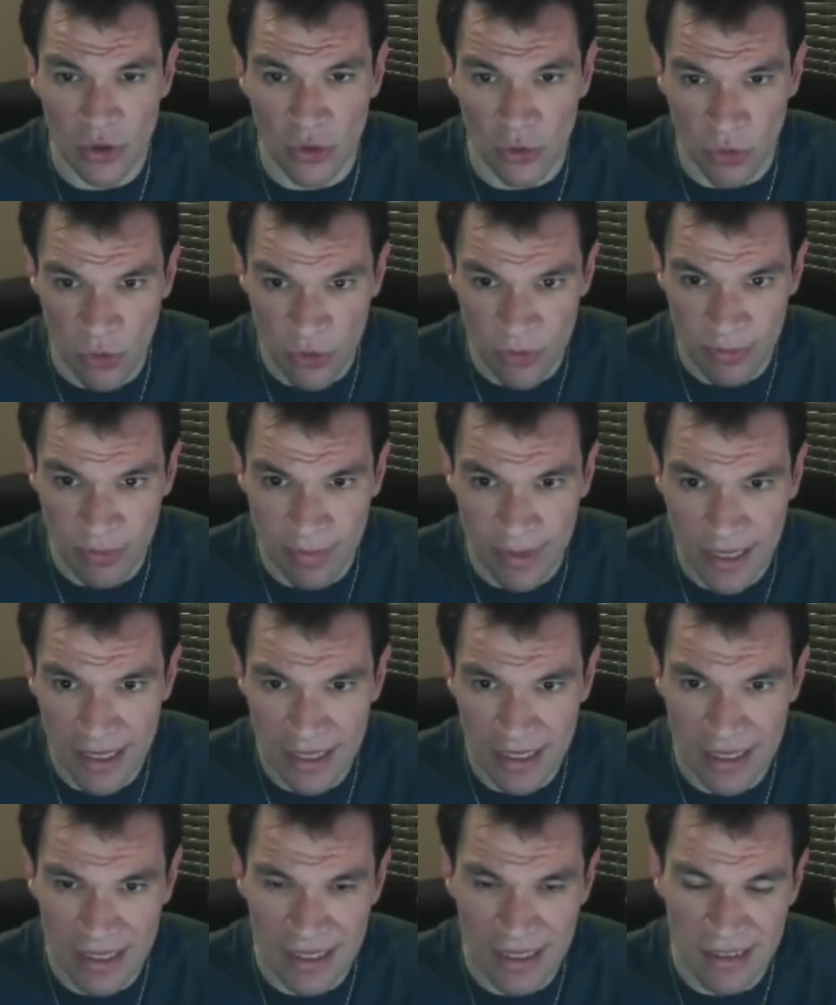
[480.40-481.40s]
could
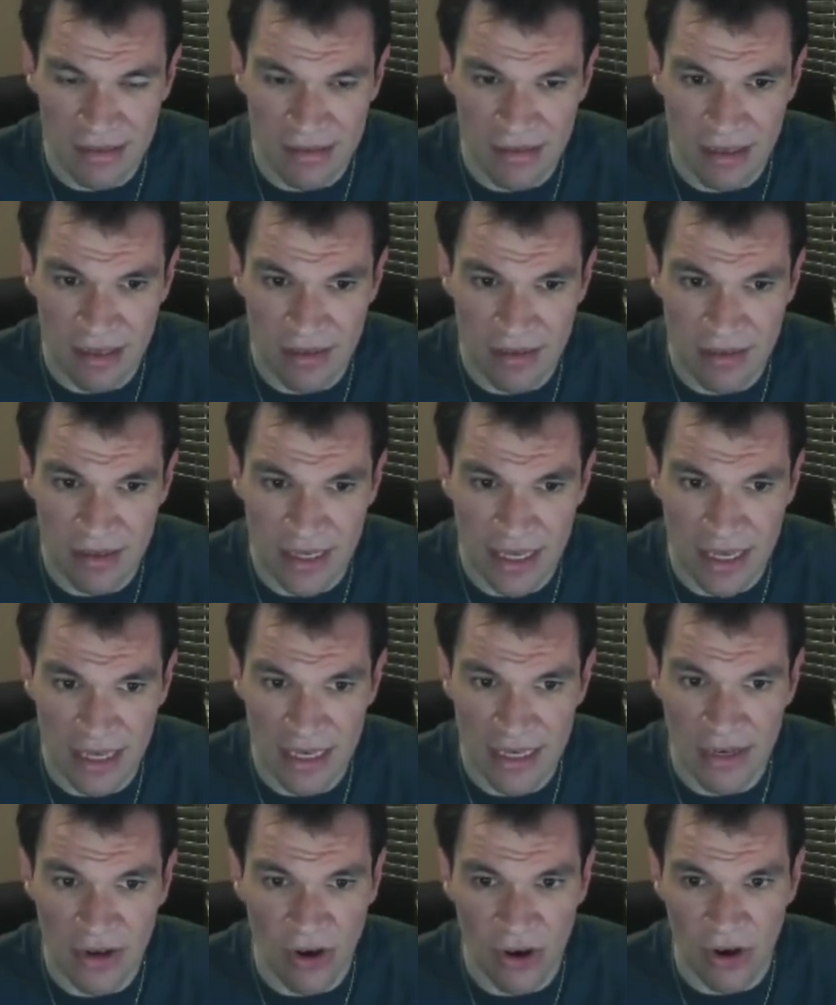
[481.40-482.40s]
be
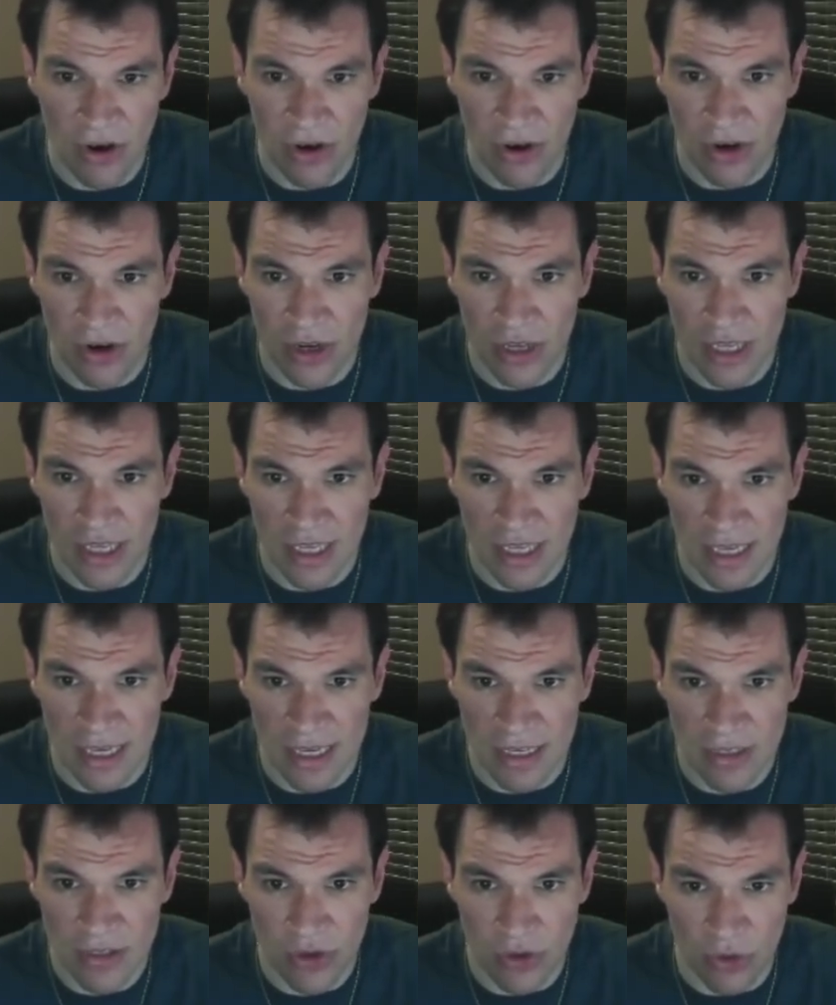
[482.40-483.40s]
16 or
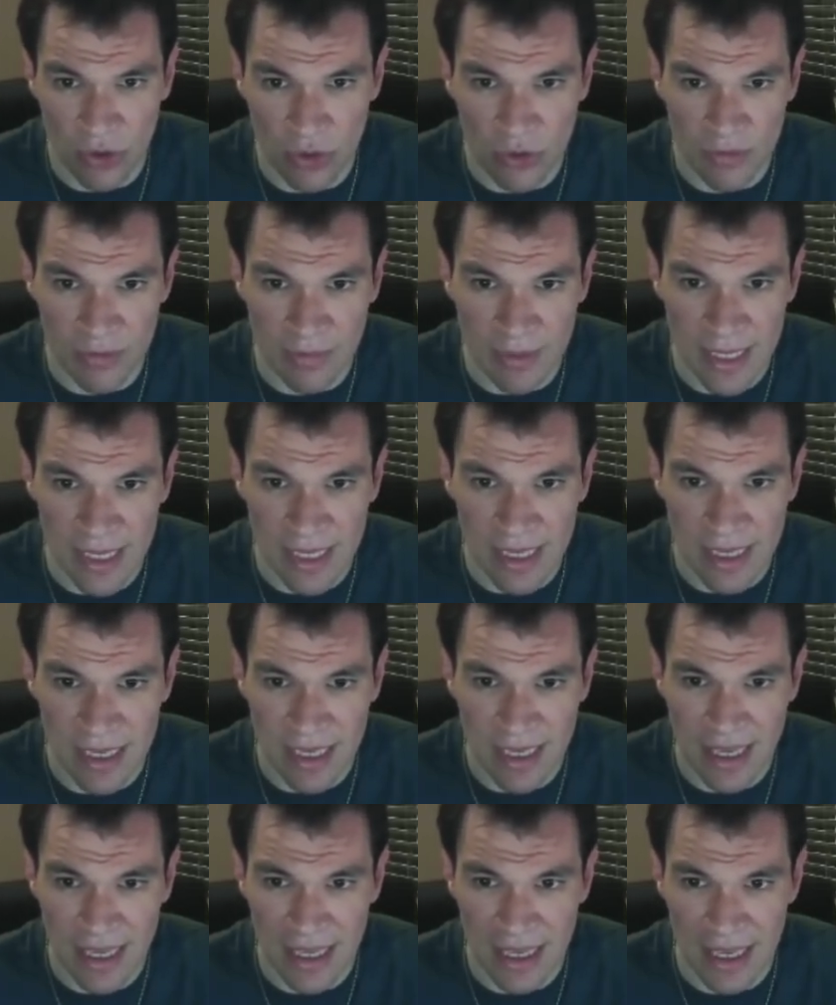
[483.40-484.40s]
it could be
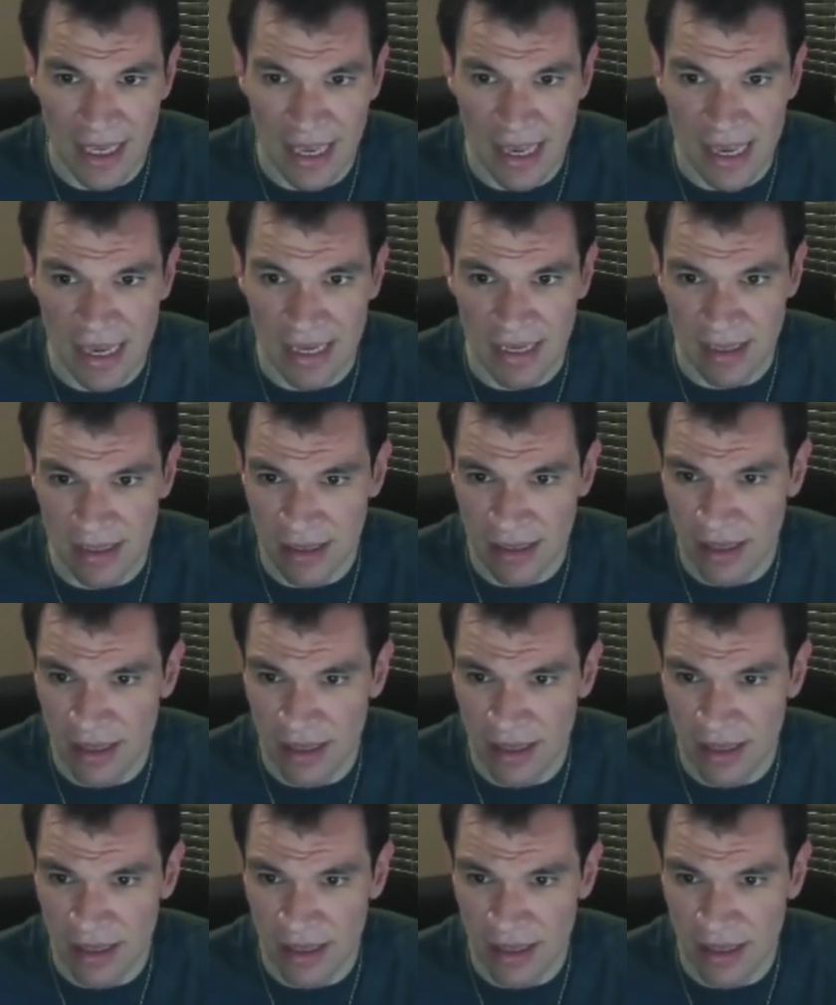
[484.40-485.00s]
8.